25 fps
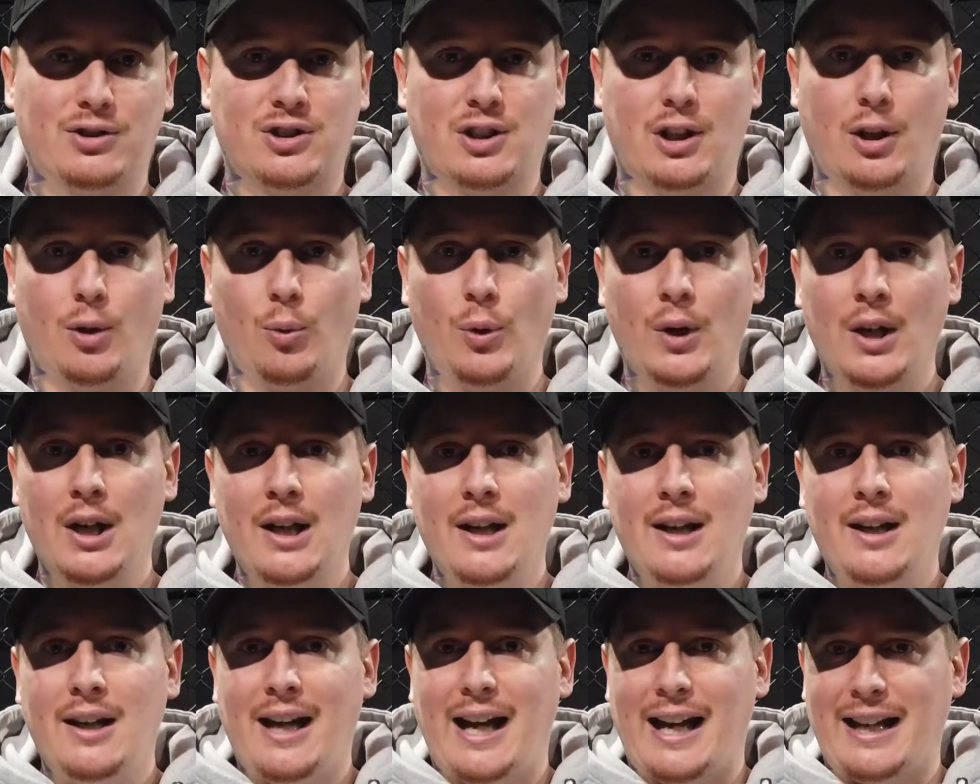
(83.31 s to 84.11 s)
So
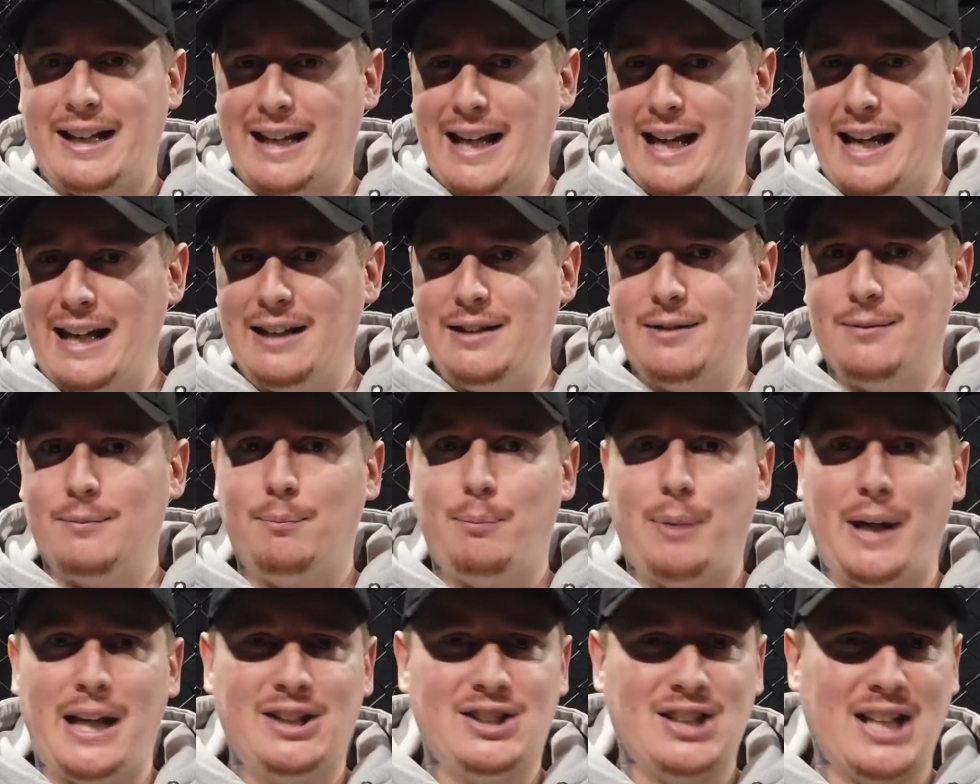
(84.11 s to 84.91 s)

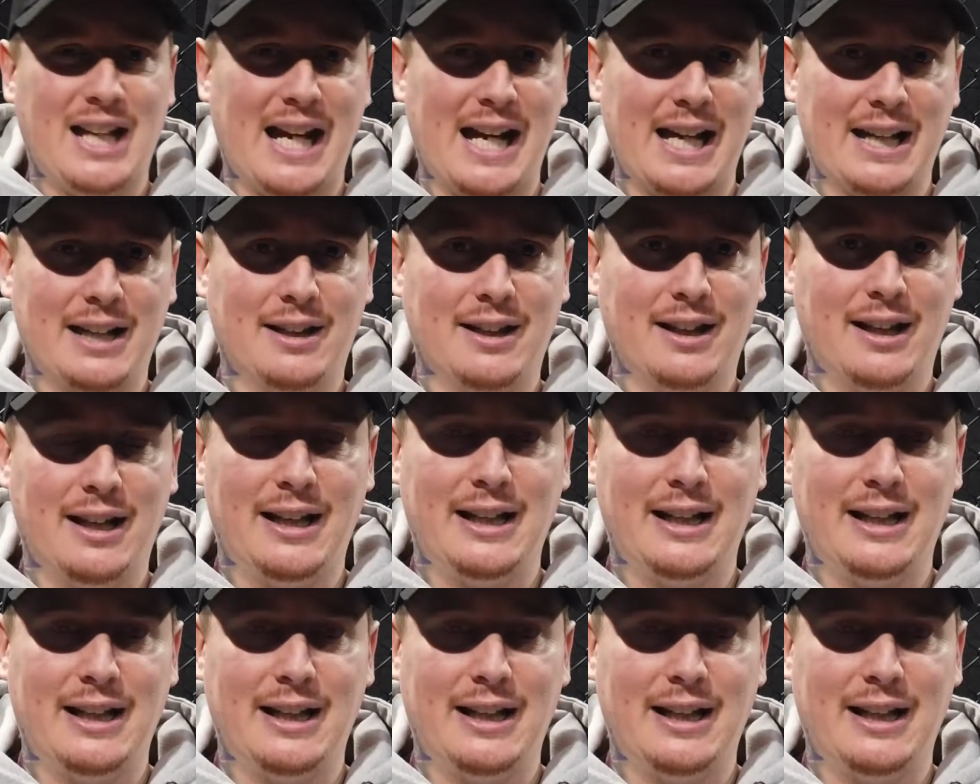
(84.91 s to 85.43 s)
again, Baze AI,